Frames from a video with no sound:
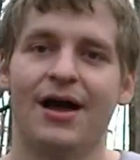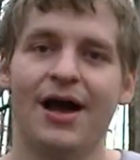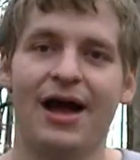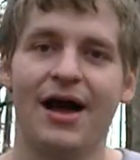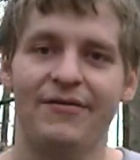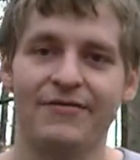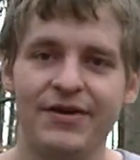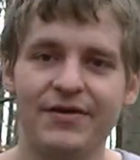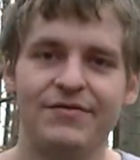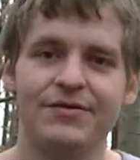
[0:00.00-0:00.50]

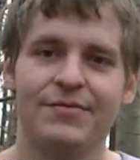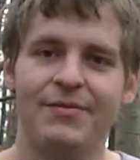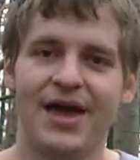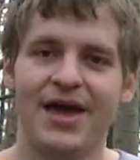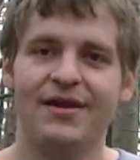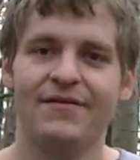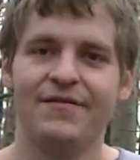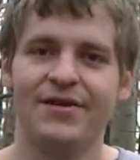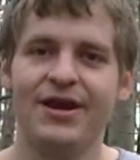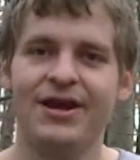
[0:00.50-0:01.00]
I've even
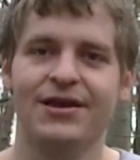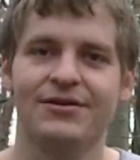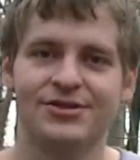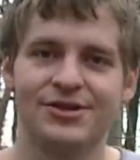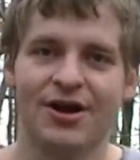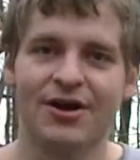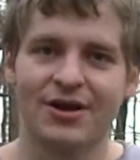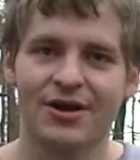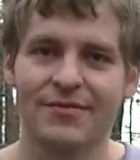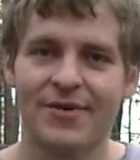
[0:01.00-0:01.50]
made a video
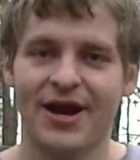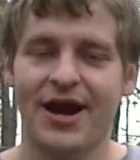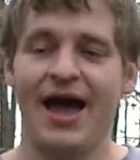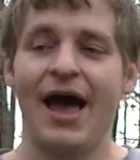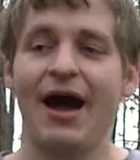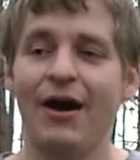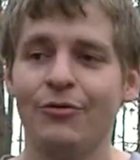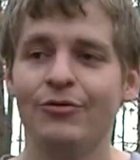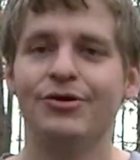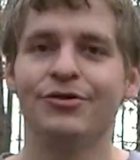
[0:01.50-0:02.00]
talking about
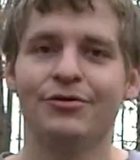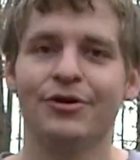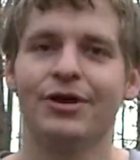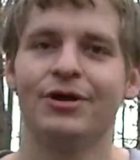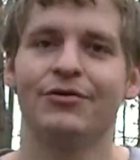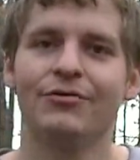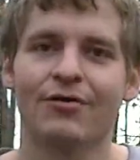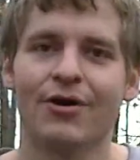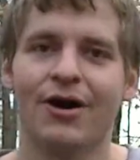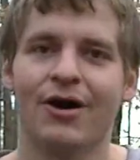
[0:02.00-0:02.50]
how you
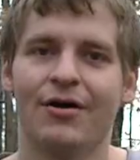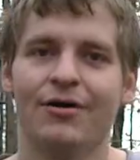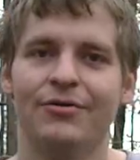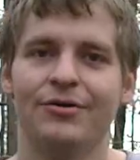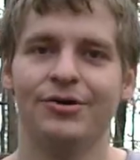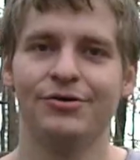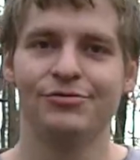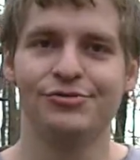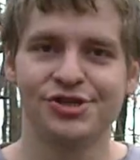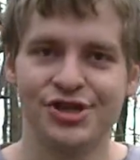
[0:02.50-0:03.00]
can grow.
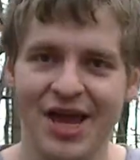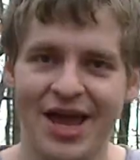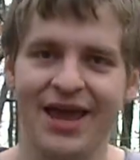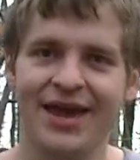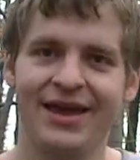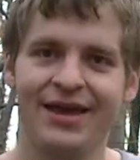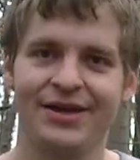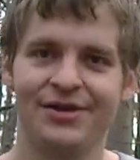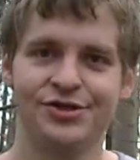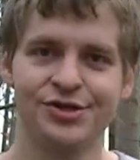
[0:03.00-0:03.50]
You
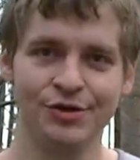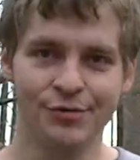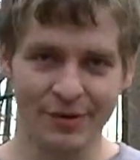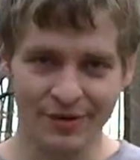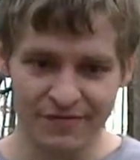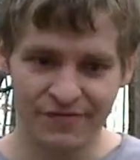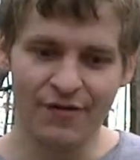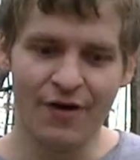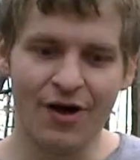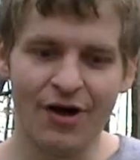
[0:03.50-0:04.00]
change, you
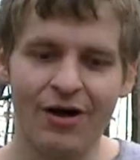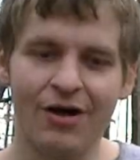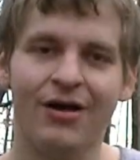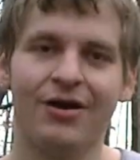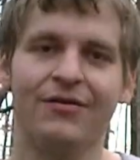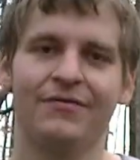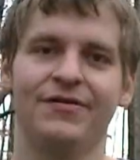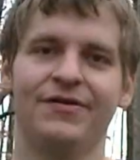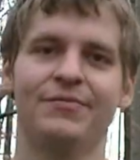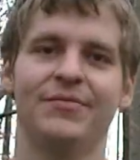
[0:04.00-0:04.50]

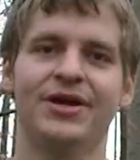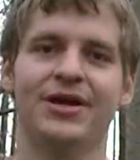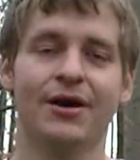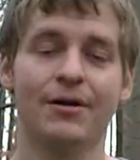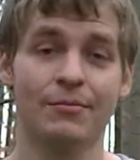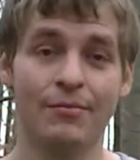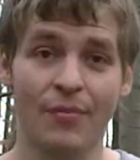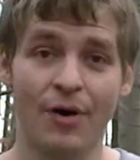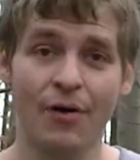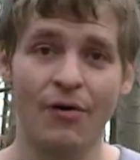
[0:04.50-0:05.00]
evolve, and
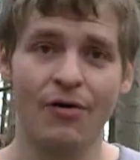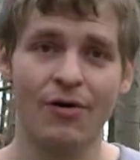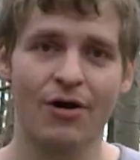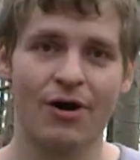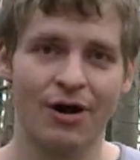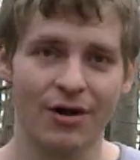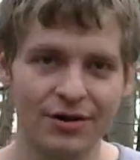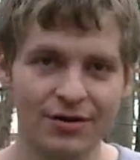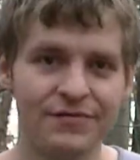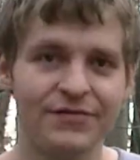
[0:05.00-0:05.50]
become more.
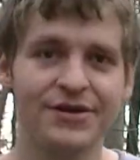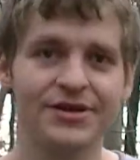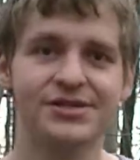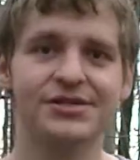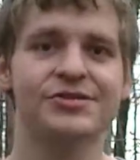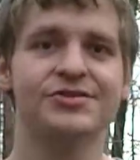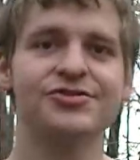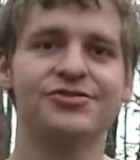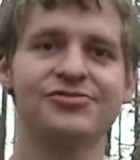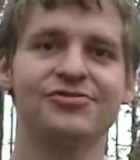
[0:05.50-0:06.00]
All of
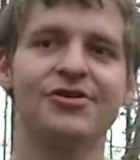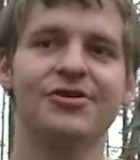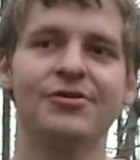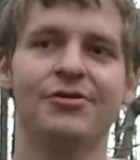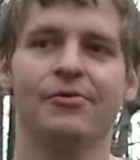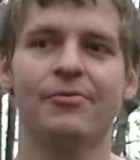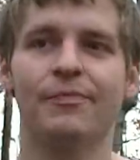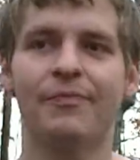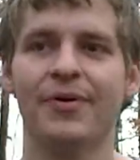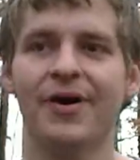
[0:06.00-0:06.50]
this is true.